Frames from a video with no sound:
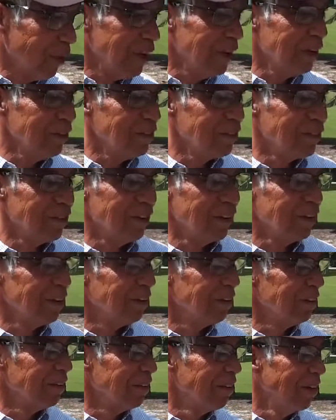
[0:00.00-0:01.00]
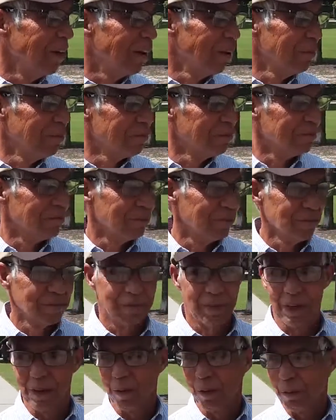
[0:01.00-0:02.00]
range that,
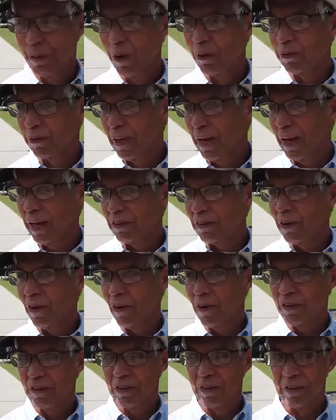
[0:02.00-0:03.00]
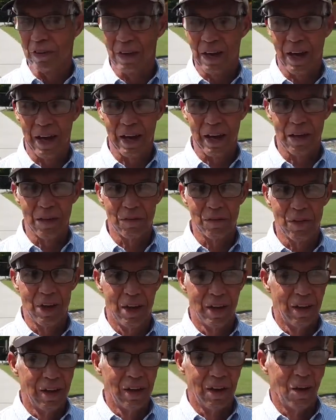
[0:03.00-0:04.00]
most gas cars have.
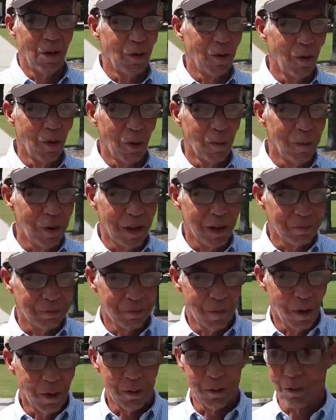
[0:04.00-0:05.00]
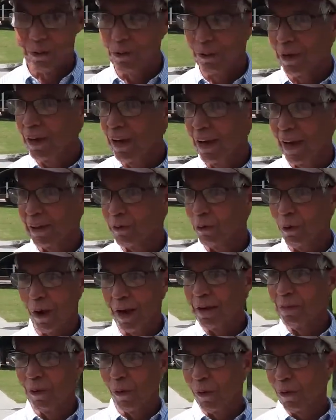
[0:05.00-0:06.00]
Although my Model 3 has
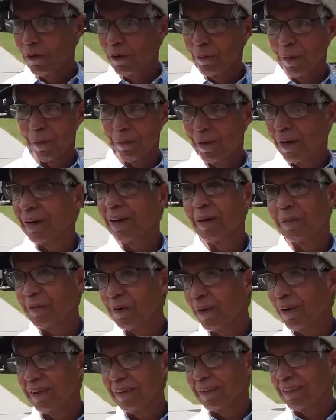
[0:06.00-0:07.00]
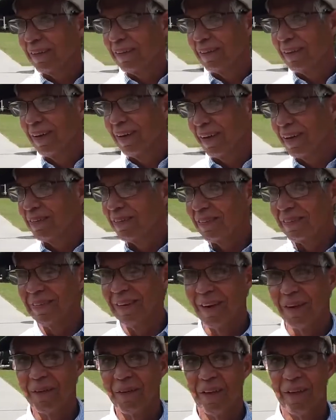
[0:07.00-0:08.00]
way more than my pickup truck does,
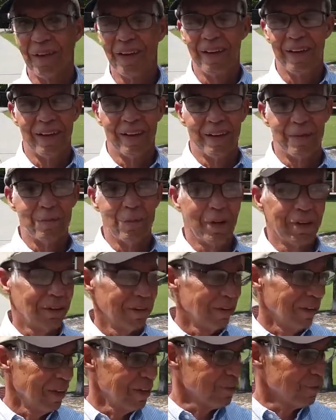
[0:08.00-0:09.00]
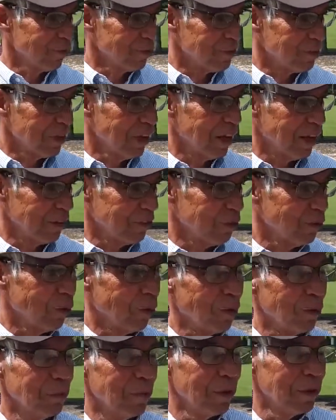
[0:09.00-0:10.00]
But this one's kind of
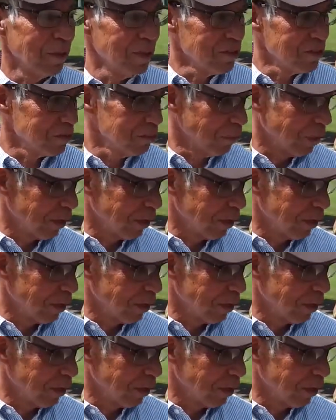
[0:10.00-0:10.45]
short. But this is